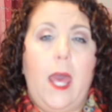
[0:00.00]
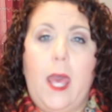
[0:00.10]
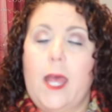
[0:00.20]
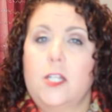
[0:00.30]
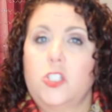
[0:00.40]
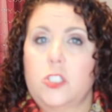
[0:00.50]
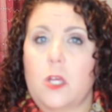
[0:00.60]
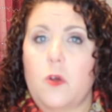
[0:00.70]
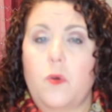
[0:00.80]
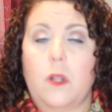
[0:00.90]
had
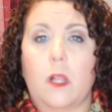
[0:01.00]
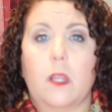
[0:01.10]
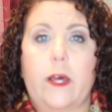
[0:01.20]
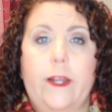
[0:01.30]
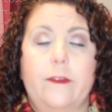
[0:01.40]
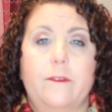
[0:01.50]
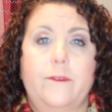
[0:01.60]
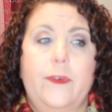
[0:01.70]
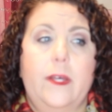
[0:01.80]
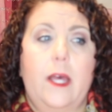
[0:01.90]
shown a lot
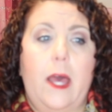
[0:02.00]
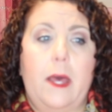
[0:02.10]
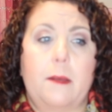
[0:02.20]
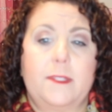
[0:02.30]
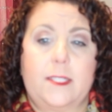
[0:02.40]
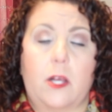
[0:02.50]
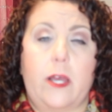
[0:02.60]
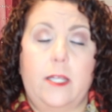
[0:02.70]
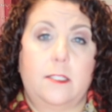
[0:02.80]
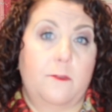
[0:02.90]
of um,
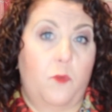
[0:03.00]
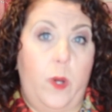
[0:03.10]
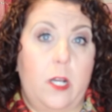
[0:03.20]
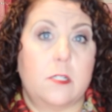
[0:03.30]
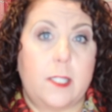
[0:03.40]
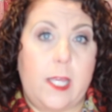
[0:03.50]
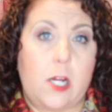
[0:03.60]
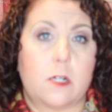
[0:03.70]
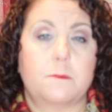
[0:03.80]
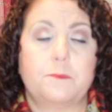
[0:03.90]
signs of wear and
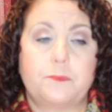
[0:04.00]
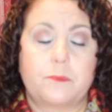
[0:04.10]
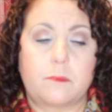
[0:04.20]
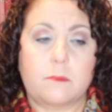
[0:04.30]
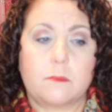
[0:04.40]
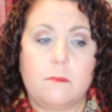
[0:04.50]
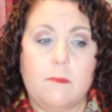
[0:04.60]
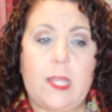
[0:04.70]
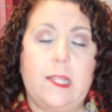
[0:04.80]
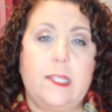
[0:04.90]
tear.
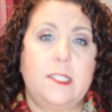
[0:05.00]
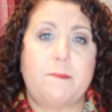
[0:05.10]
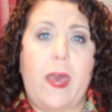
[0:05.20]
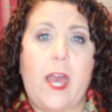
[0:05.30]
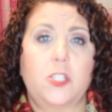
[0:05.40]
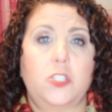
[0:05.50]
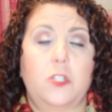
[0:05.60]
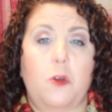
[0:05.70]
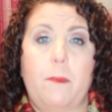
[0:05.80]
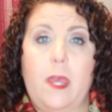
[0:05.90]
And these bags,
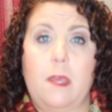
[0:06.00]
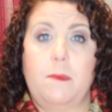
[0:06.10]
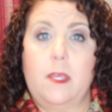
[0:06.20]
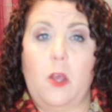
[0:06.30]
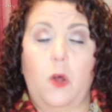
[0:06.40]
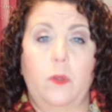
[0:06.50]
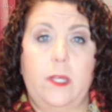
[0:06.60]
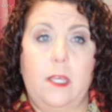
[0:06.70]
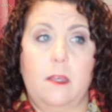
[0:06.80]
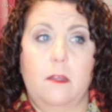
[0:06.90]
you know, may be
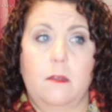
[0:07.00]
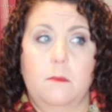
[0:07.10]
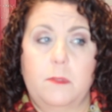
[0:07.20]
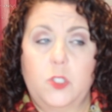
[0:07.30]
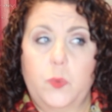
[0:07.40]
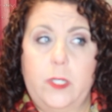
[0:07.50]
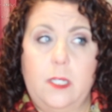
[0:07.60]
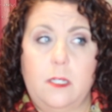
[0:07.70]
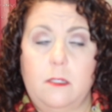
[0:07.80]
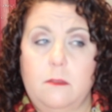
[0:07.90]
only
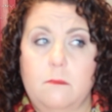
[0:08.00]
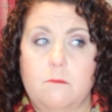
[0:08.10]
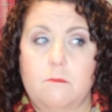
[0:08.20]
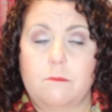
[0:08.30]
between